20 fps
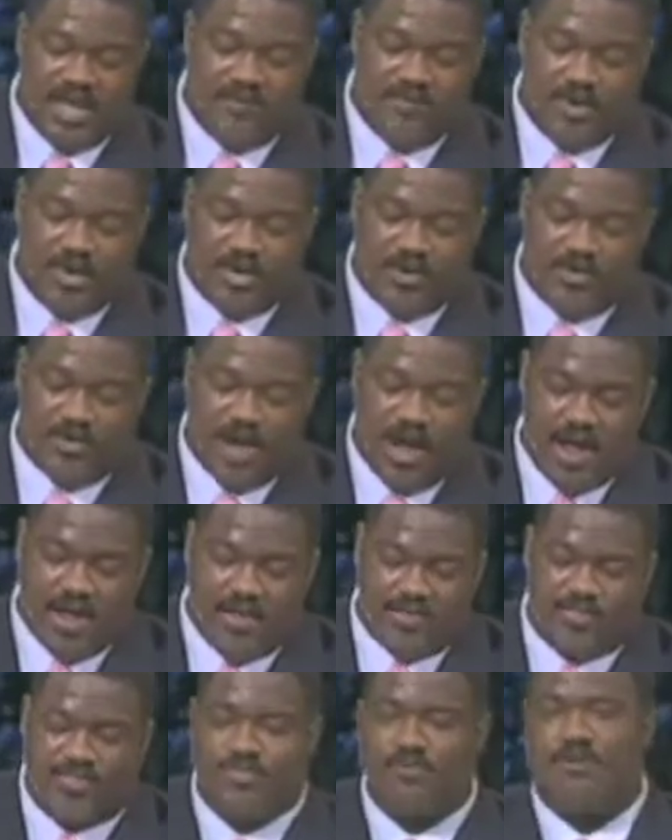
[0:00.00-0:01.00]
have been
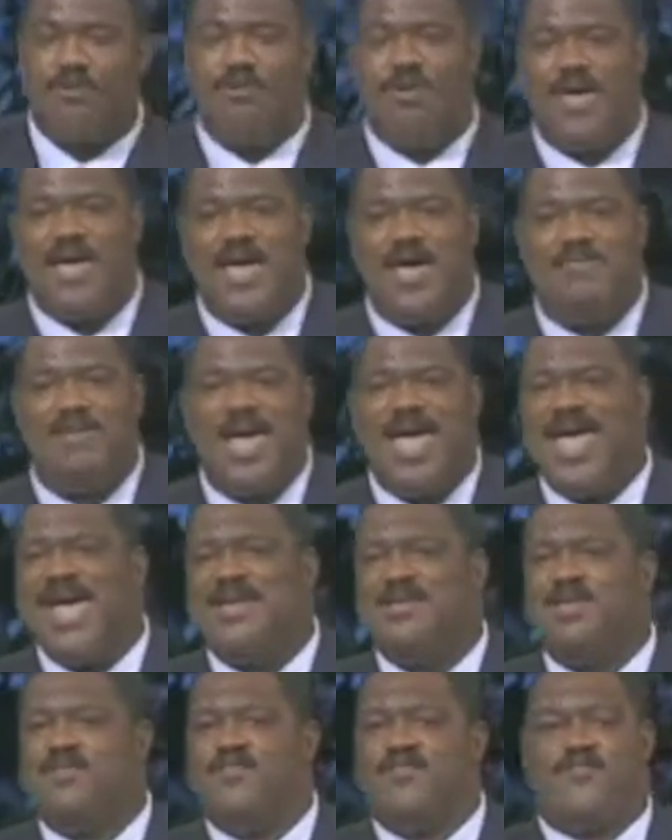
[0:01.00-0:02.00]
created through him
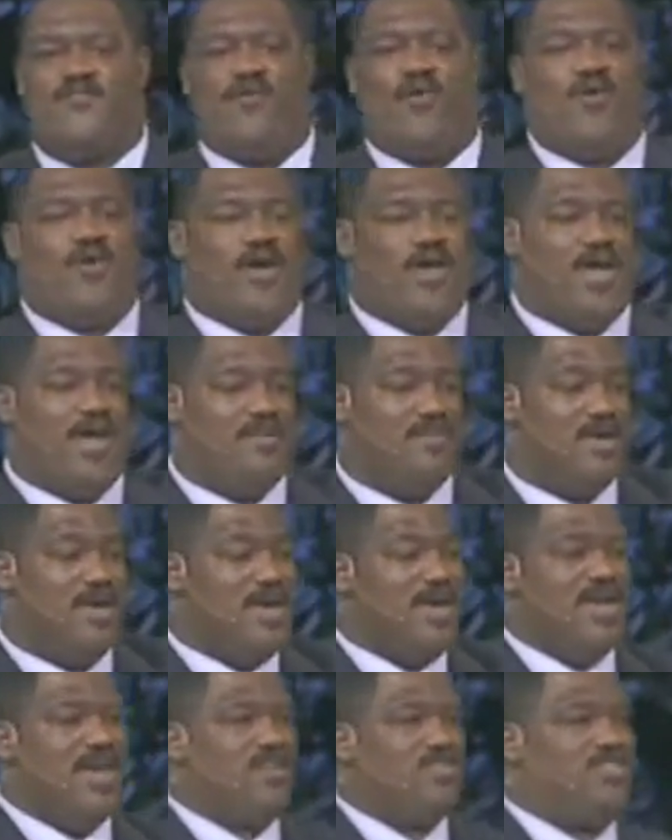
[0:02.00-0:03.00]
and for him.
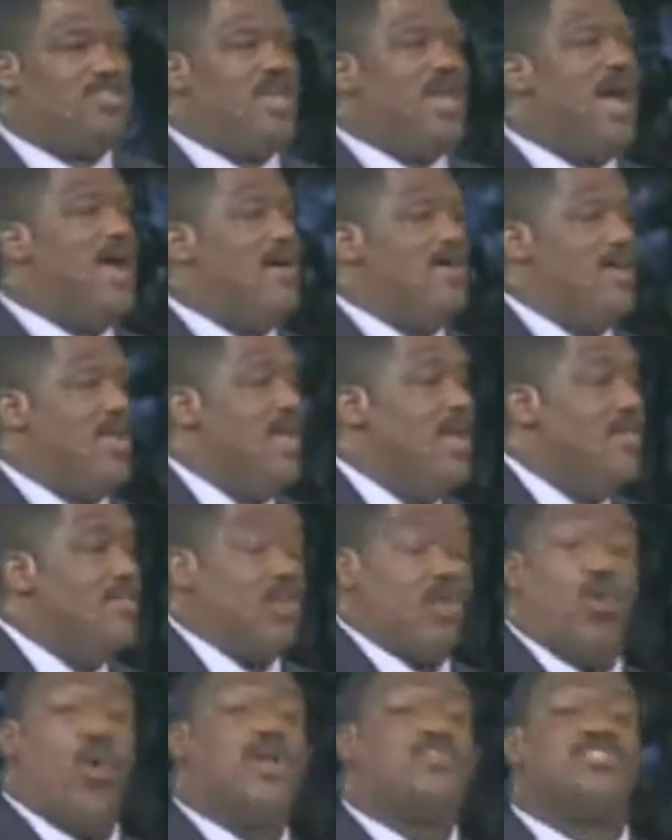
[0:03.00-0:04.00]
Here's the irony.
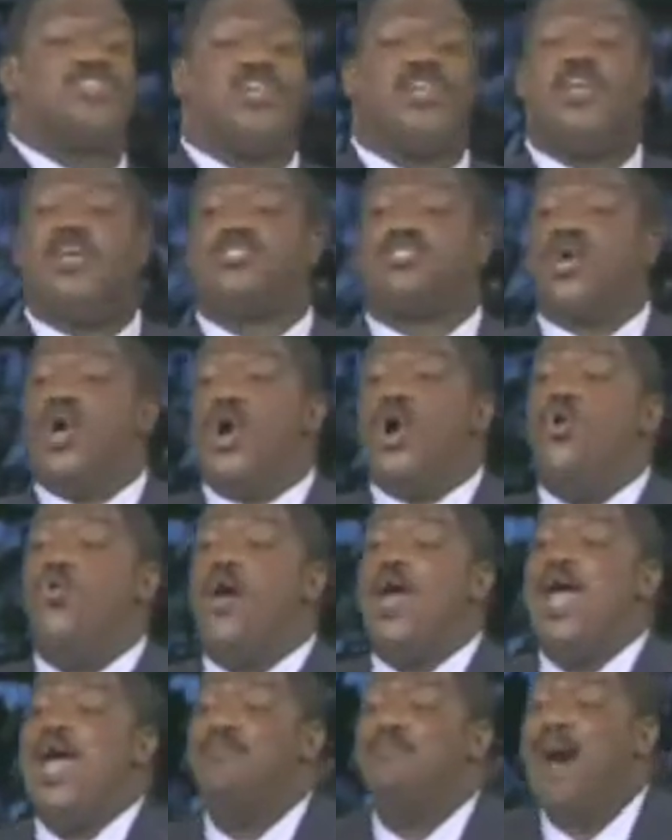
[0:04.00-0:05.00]
The question is,
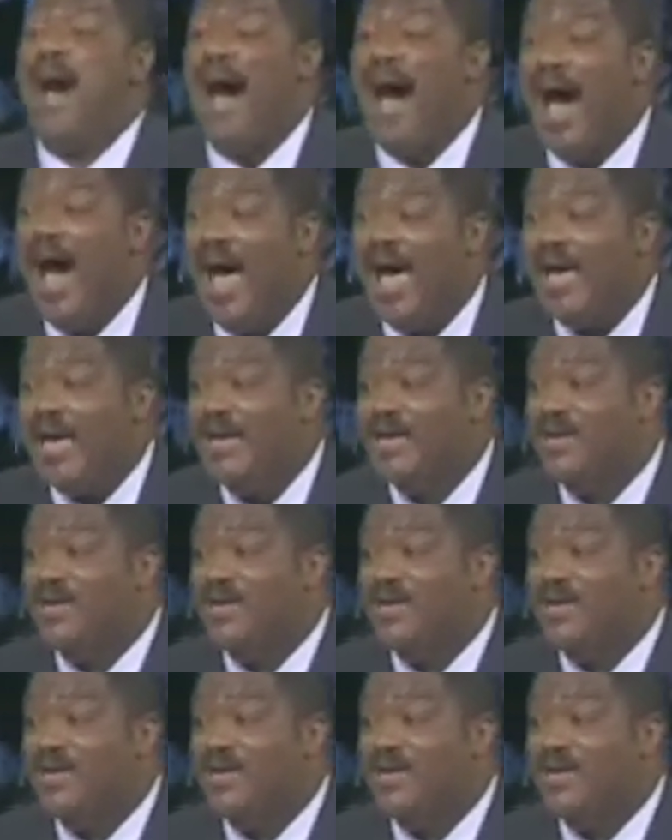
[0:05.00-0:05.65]
who am I?